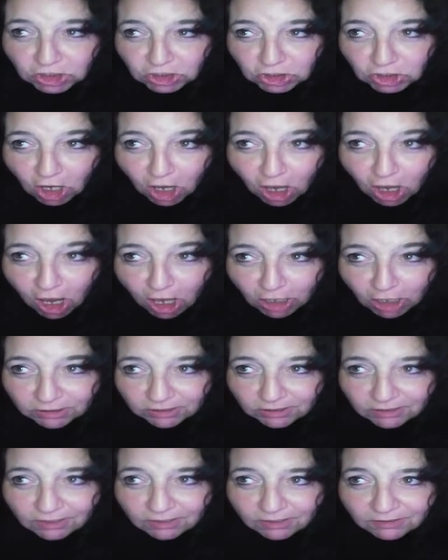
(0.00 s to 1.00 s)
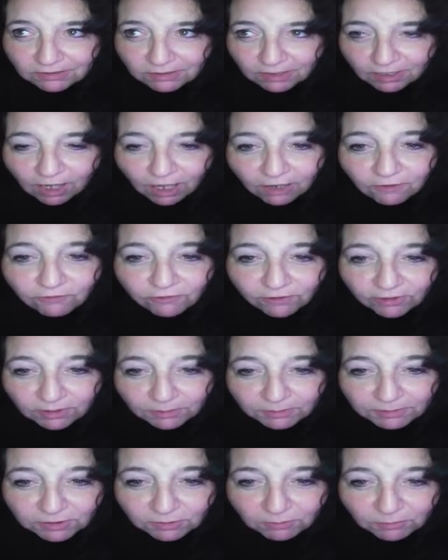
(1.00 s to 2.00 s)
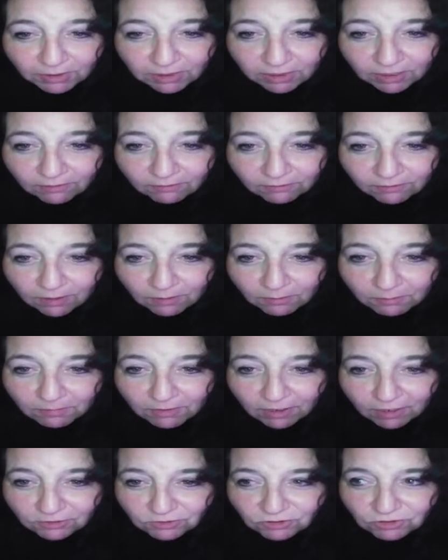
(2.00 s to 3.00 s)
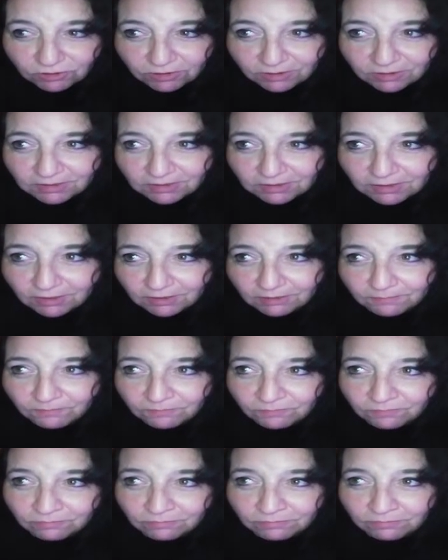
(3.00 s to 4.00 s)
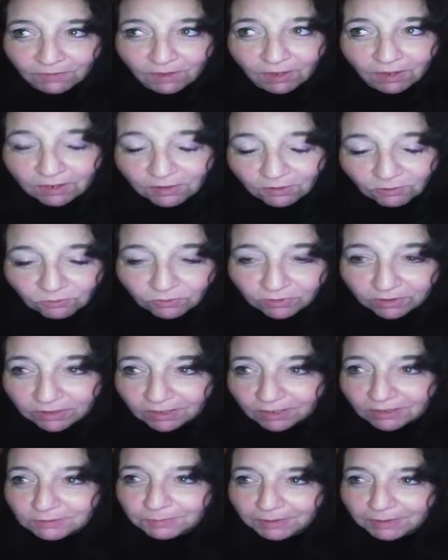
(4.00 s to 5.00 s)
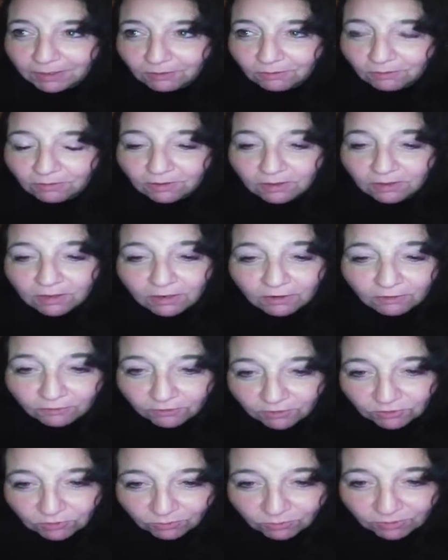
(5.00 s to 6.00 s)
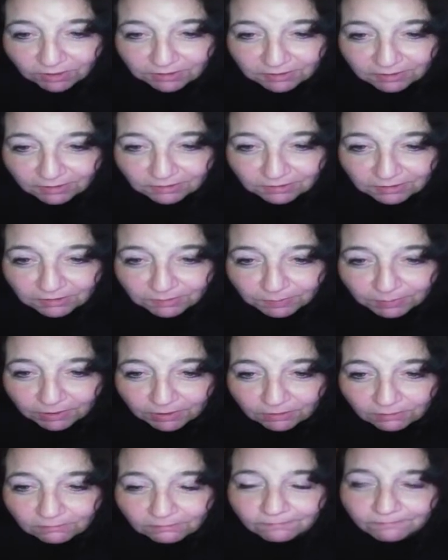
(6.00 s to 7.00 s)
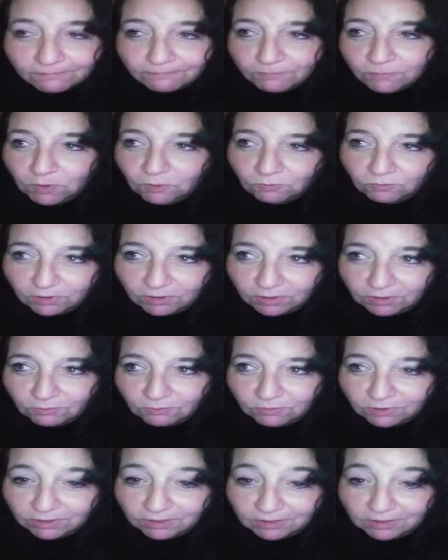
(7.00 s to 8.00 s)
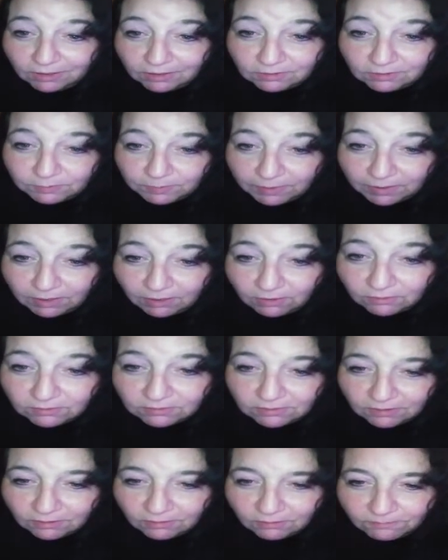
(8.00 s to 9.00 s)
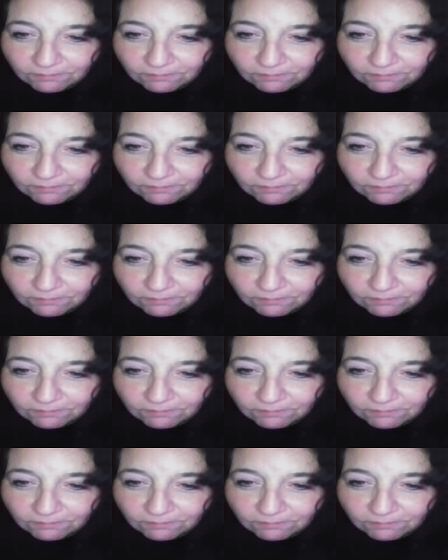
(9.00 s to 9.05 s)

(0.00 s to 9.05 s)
yes, because, like, I filled up so many of them, as you can see. I had a really nice payout, for 20 cents a spin, really, really nice payout, so.